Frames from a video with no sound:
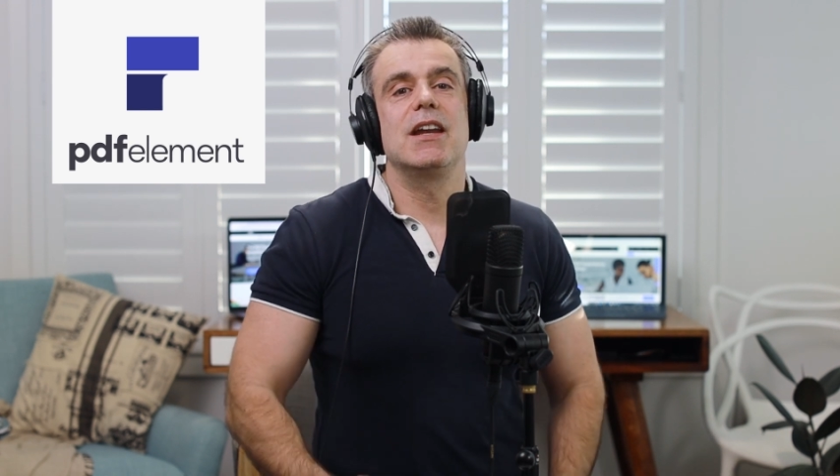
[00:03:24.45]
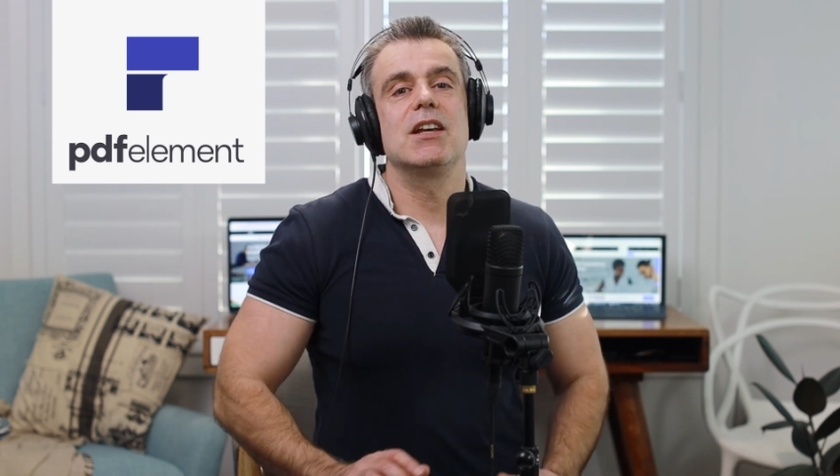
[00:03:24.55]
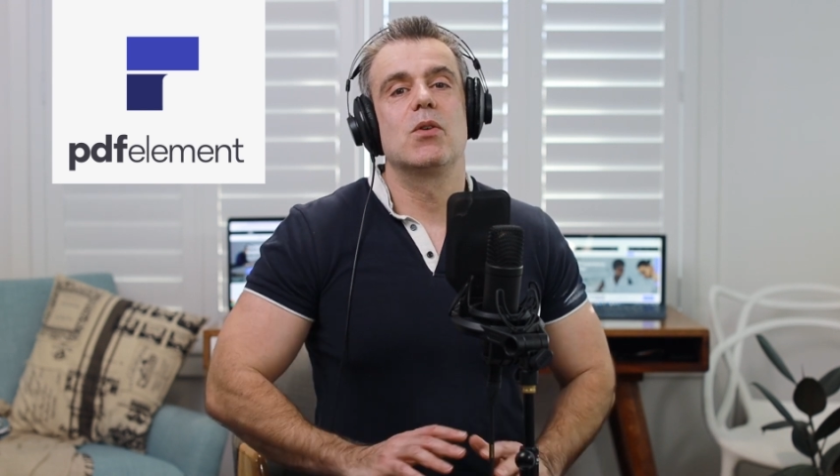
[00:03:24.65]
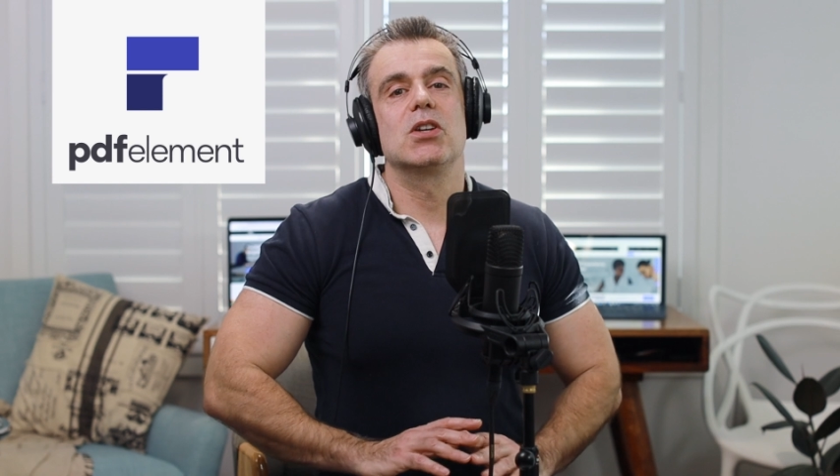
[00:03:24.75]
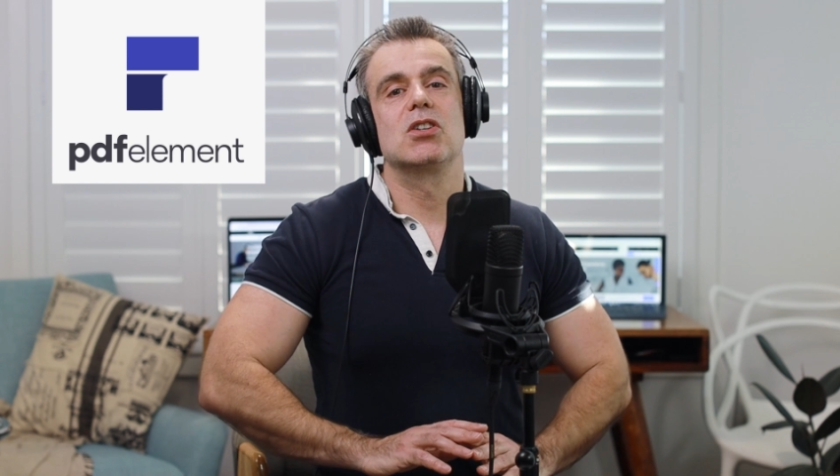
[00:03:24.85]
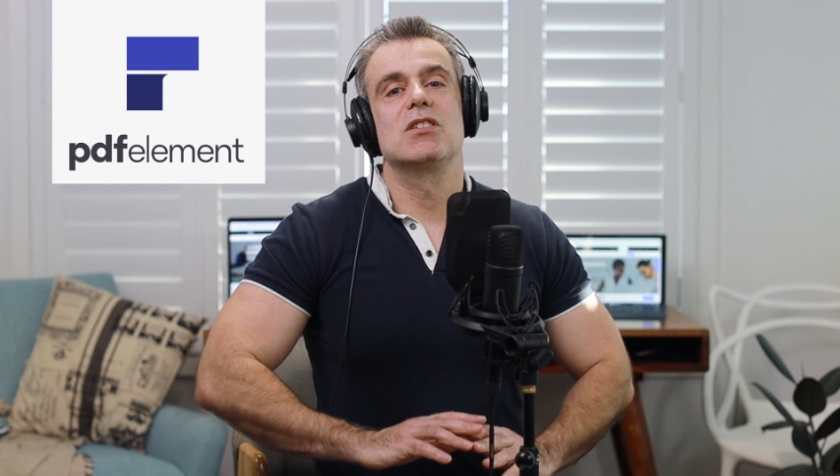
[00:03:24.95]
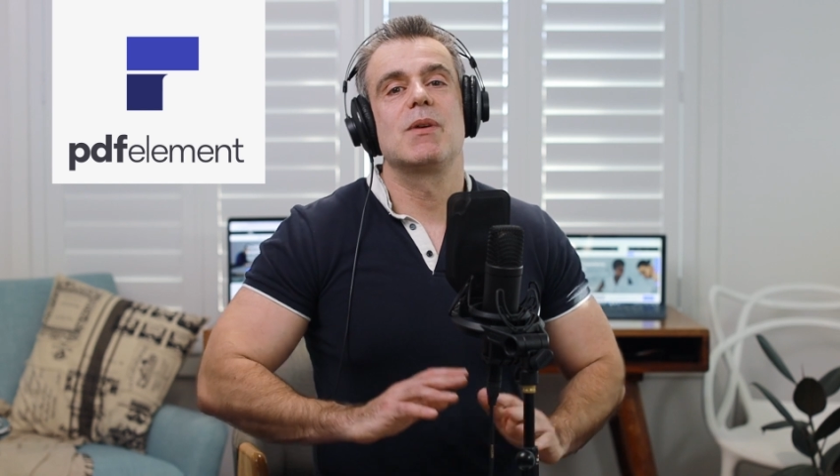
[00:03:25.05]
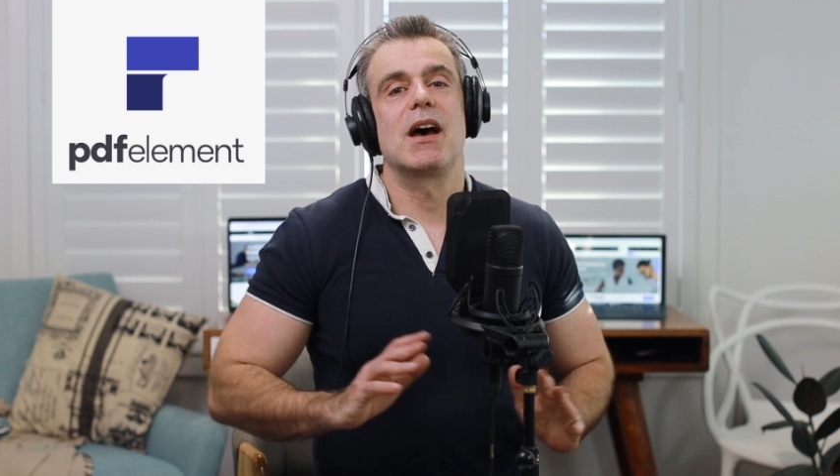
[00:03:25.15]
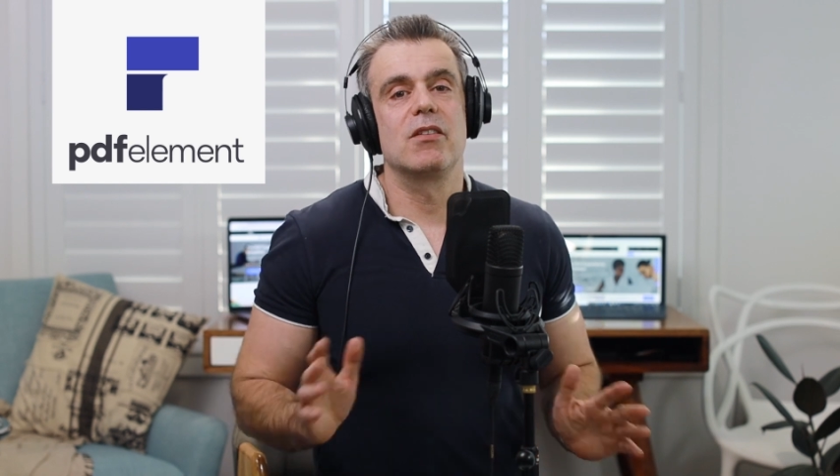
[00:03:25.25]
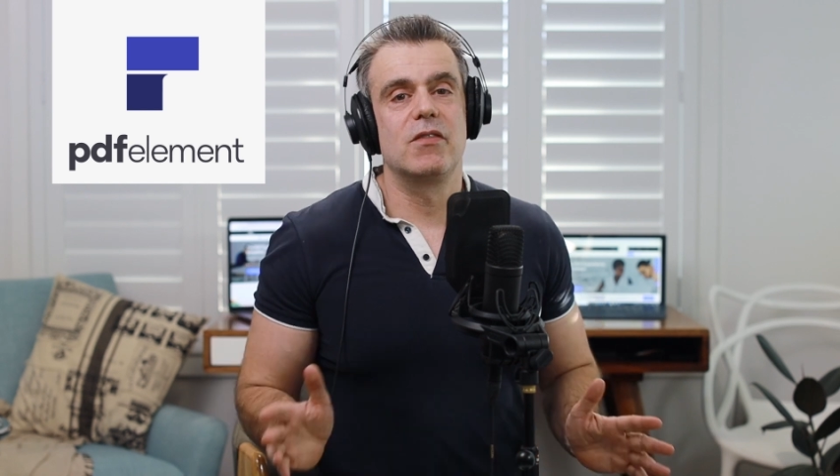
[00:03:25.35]
any questions
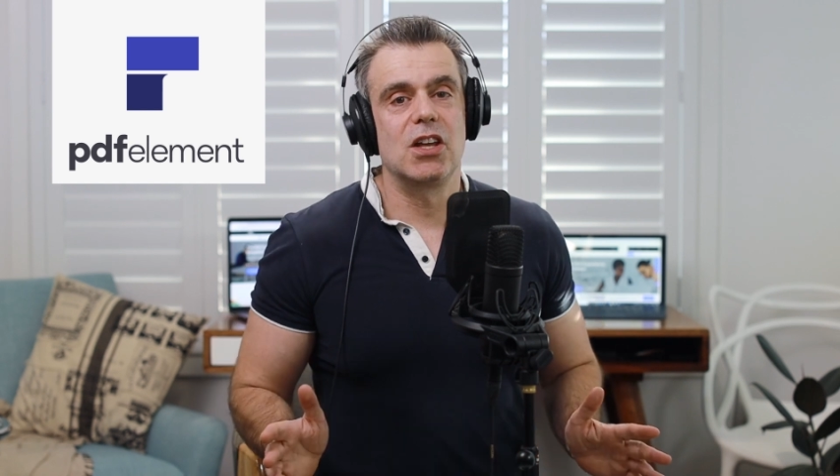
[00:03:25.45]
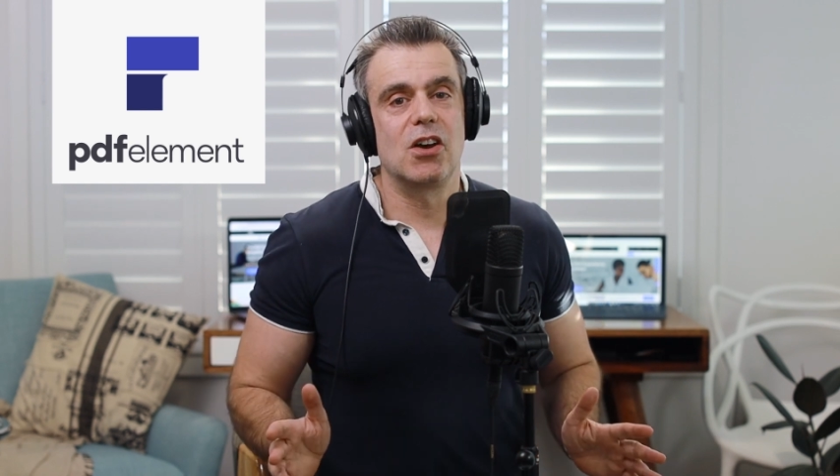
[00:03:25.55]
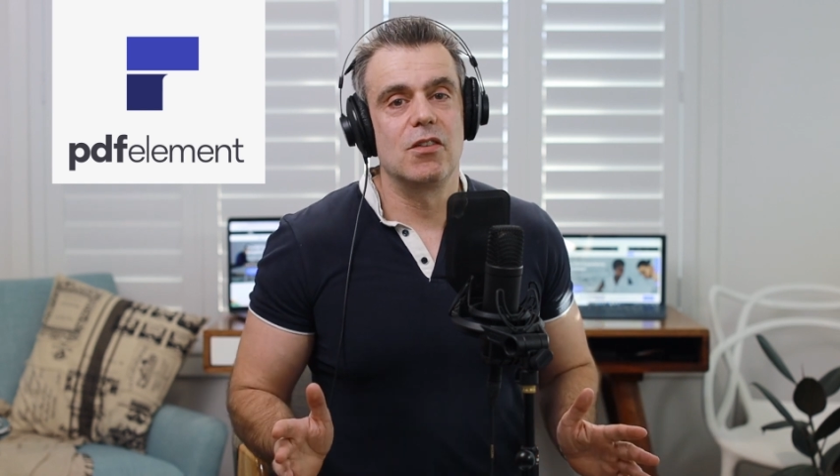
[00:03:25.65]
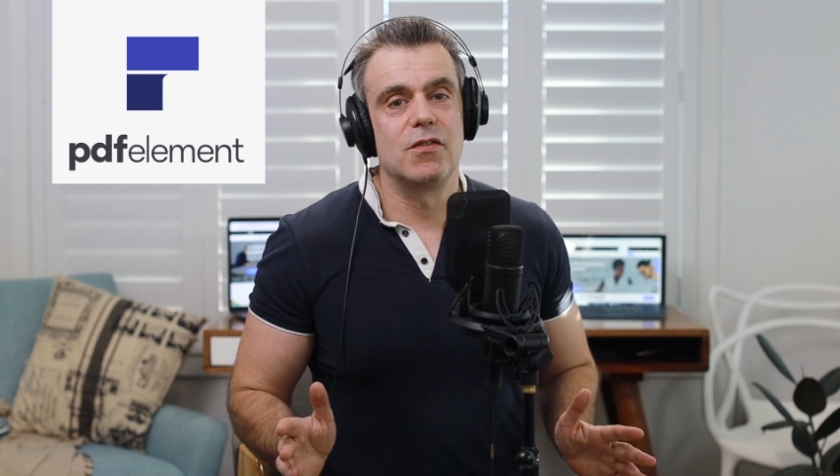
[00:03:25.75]
about the video,